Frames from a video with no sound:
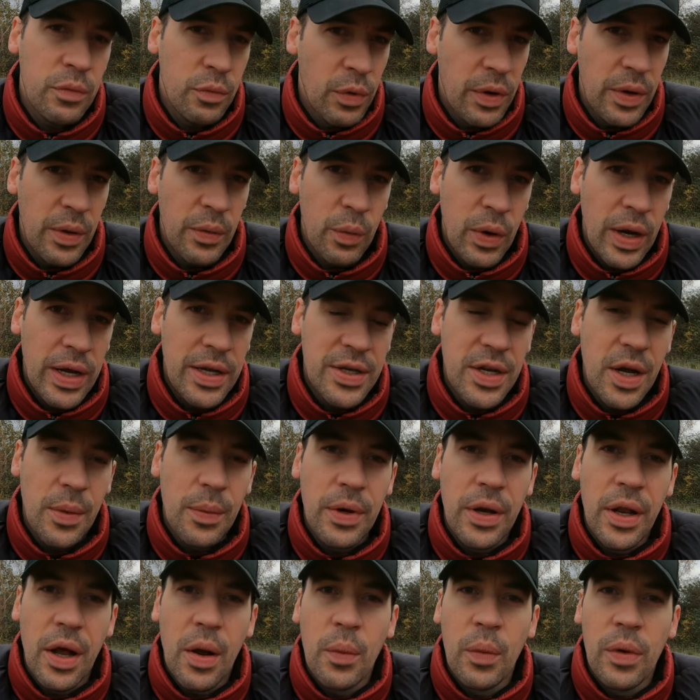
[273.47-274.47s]
when
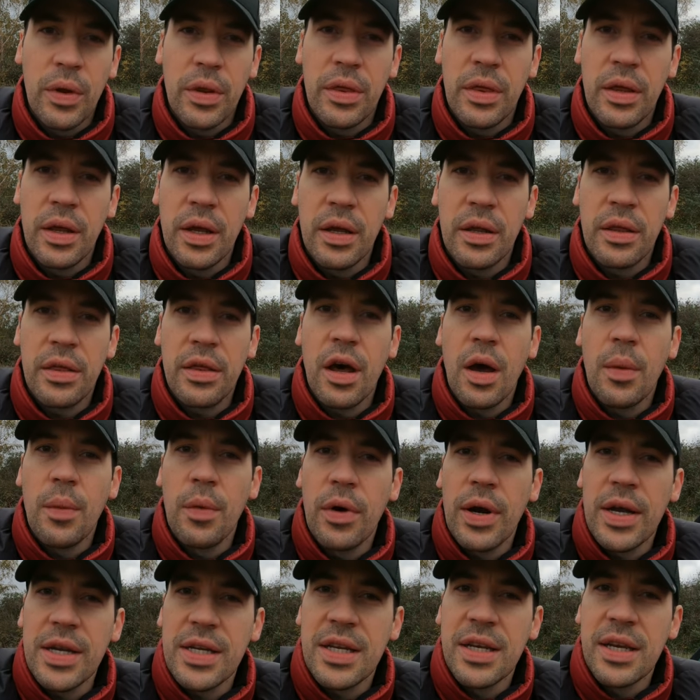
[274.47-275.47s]
doubled up with the
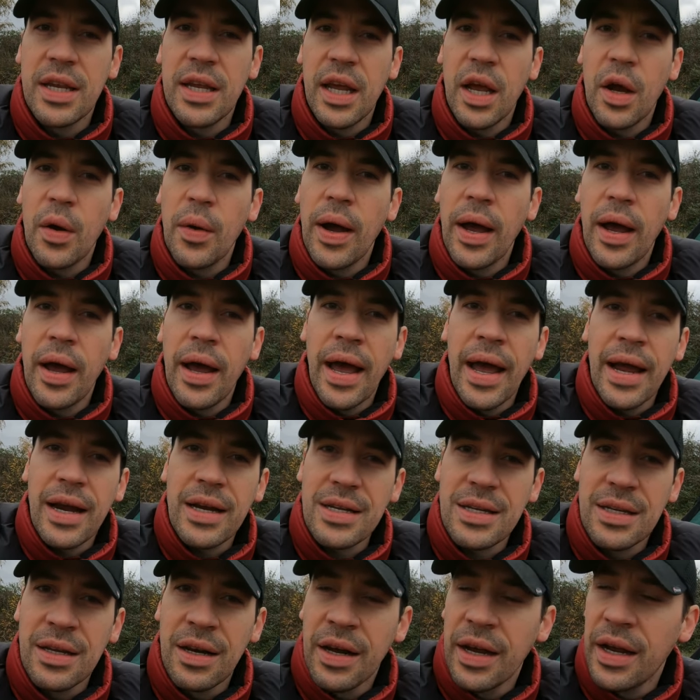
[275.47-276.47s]
Thermarest Neo Air
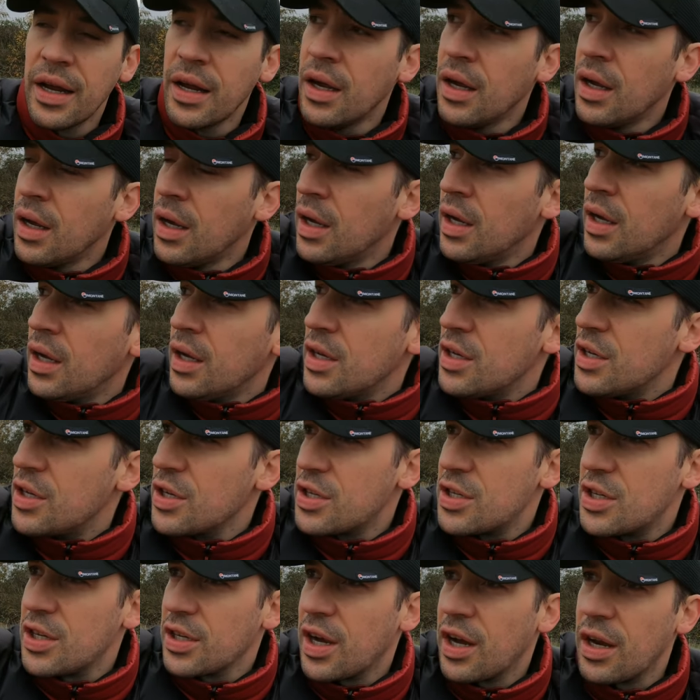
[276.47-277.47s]
X Lite,
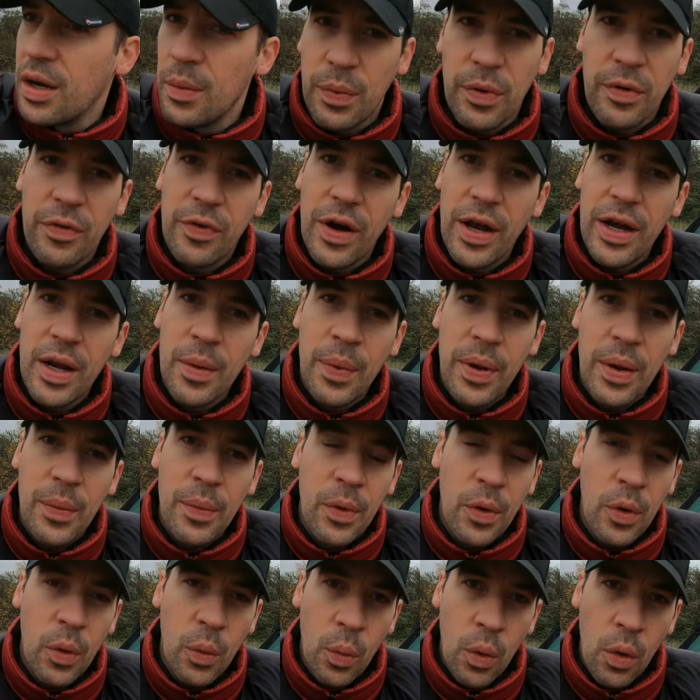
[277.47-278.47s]
just to kind of provide a bit
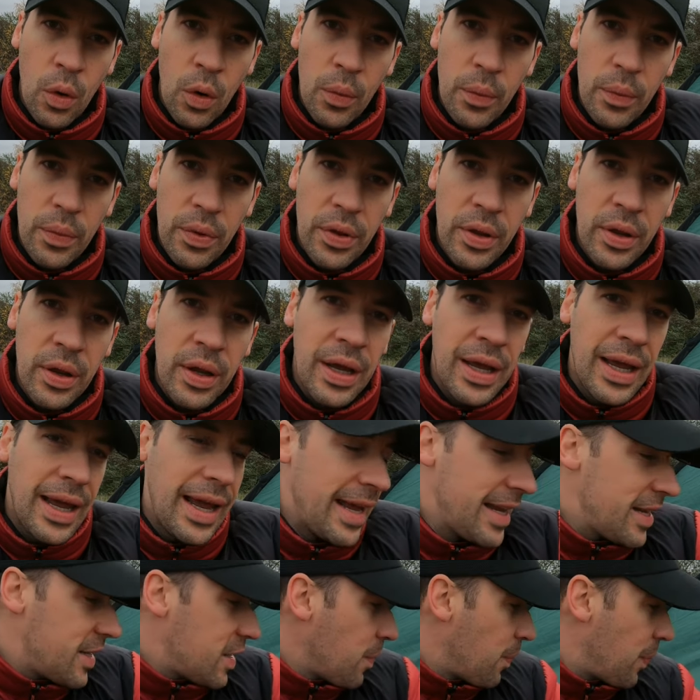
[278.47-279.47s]
more warmth.
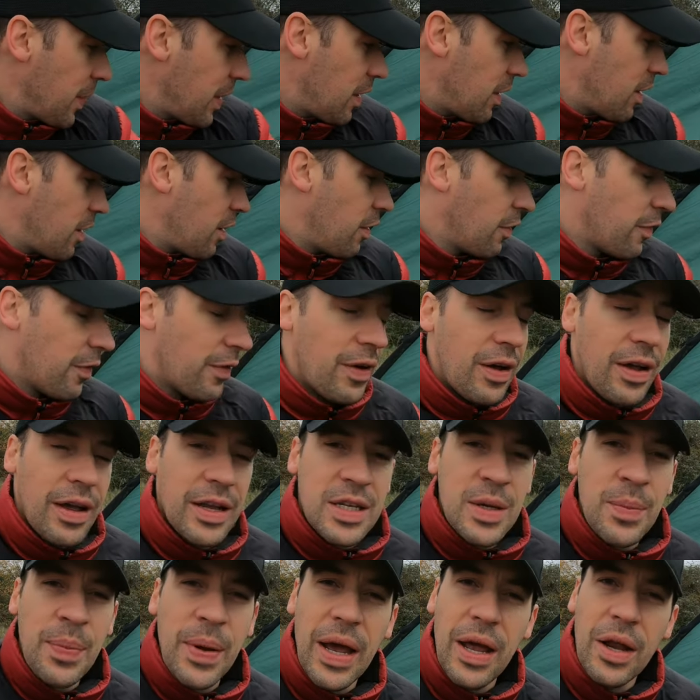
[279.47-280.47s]
It's a bit
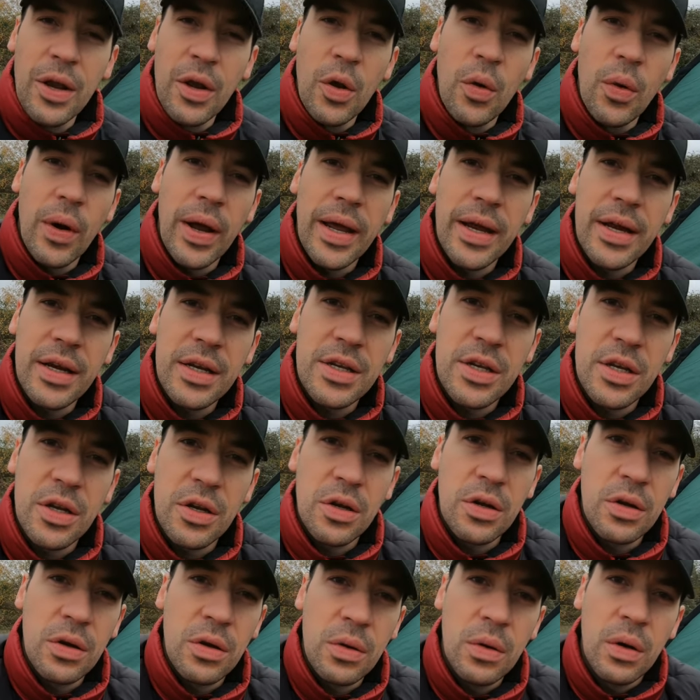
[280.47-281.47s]
annoying
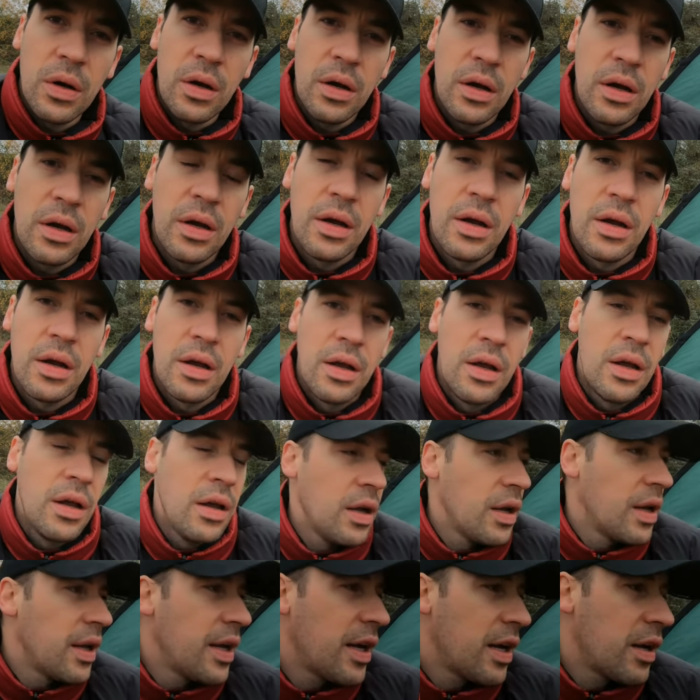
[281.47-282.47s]
to
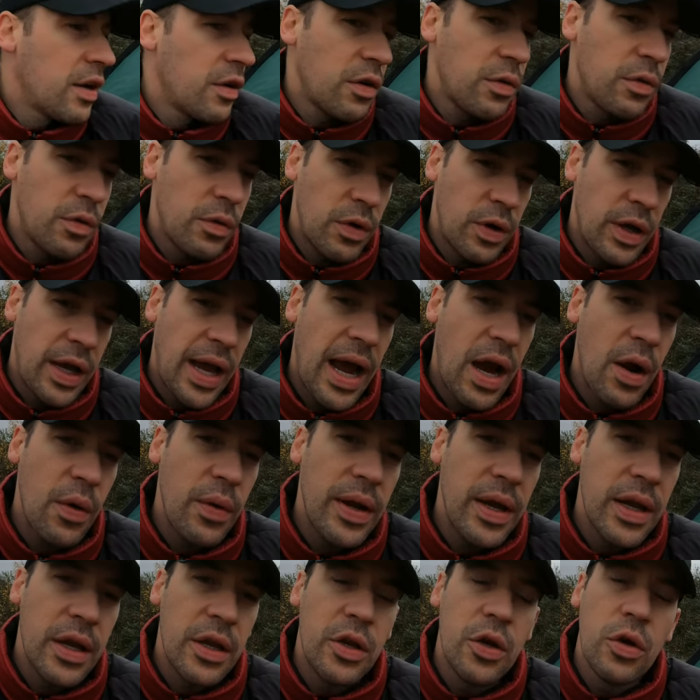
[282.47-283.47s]

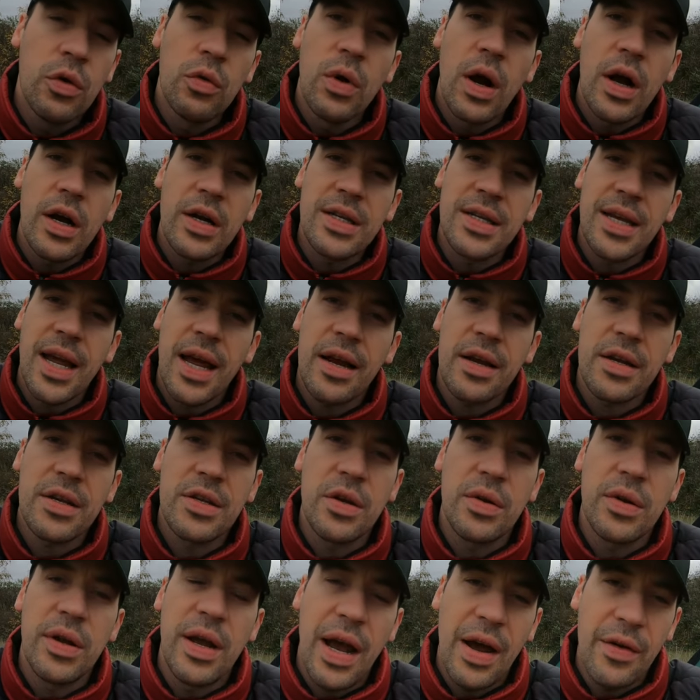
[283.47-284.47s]
carry in your rucksack,
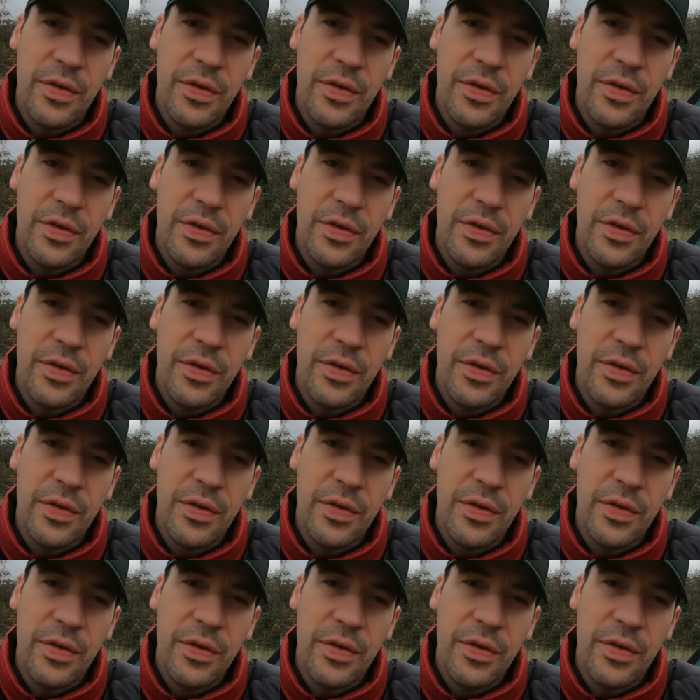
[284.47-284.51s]
so you